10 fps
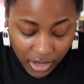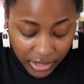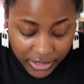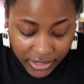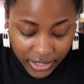
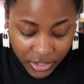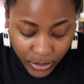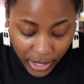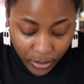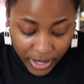let's get into
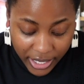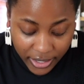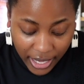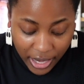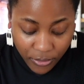what I
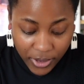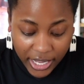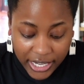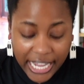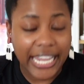read. I
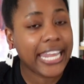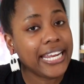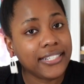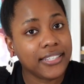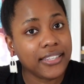read
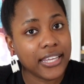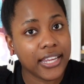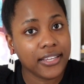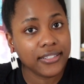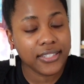8
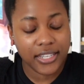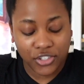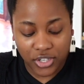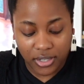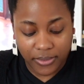things in
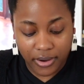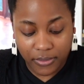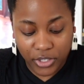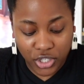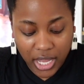January,
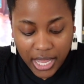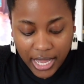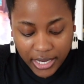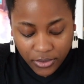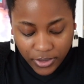which I
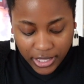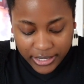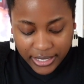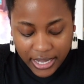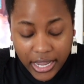didn't
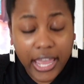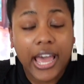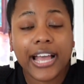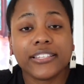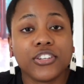realize that.
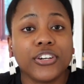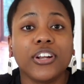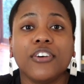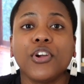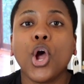I started
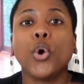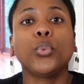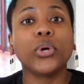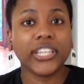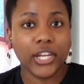off
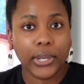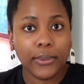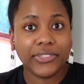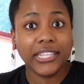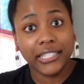really great
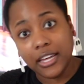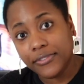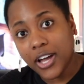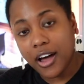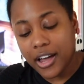with The Love
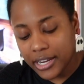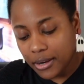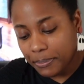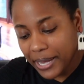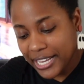
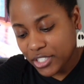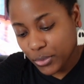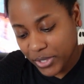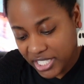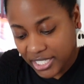Con by
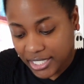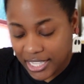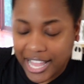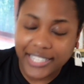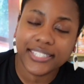Sarissa
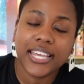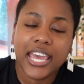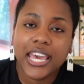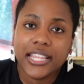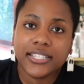Glass.
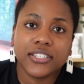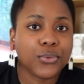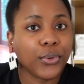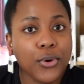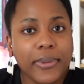This is a
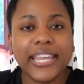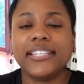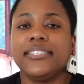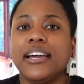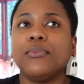
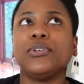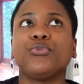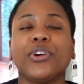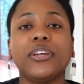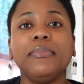romance that was
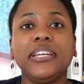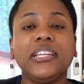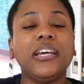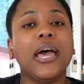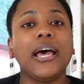recommended